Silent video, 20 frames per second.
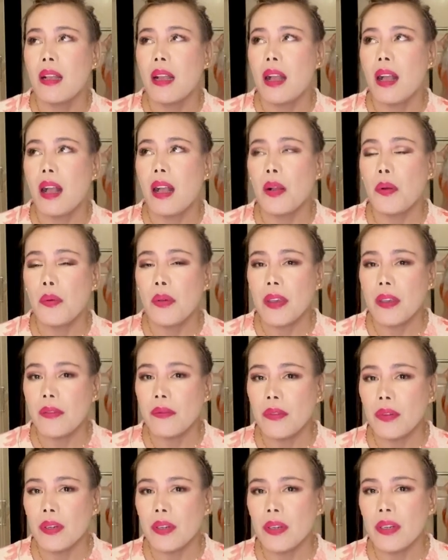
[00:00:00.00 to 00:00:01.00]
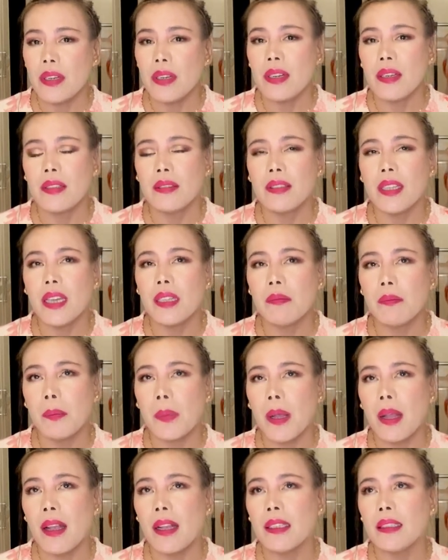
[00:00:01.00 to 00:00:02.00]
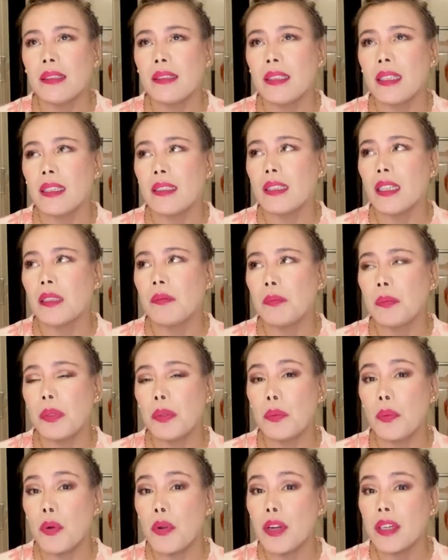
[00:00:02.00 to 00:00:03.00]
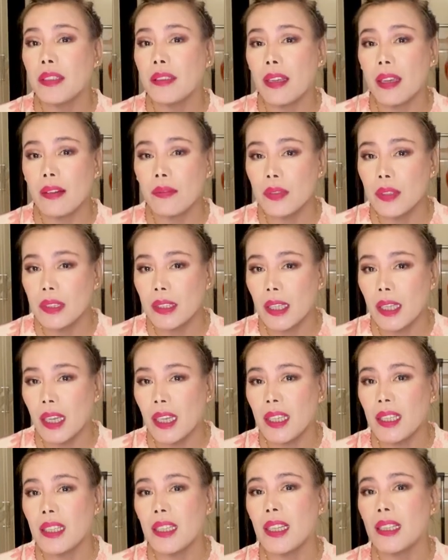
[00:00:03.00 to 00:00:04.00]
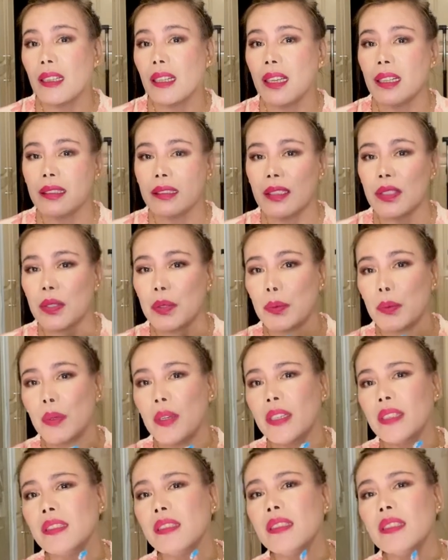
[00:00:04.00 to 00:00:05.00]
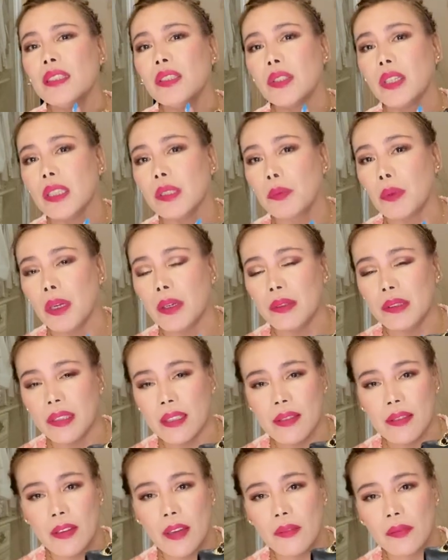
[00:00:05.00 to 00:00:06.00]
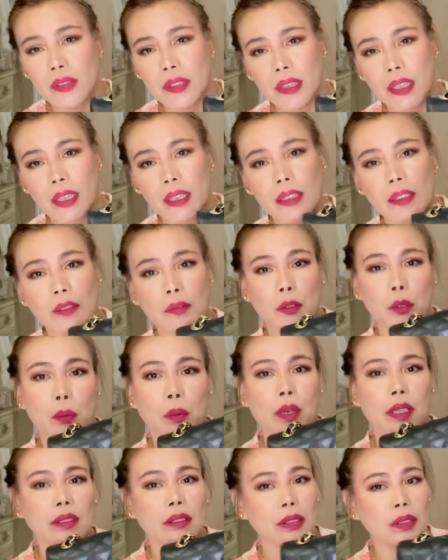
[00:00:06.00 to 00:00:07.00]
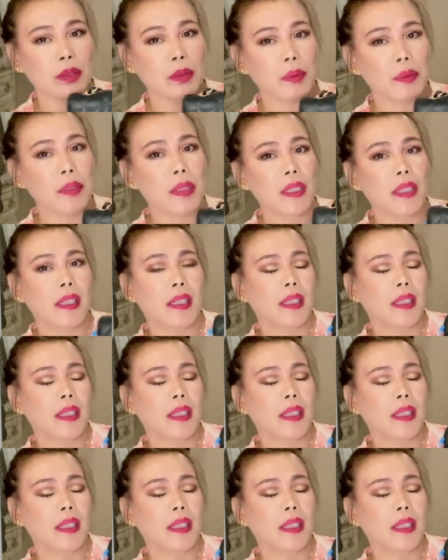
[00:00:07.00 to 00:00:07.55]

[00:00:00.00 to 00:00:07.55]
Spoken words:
However, that bag cannot be worn every day, unlike this one. You can wear this every day if you want to.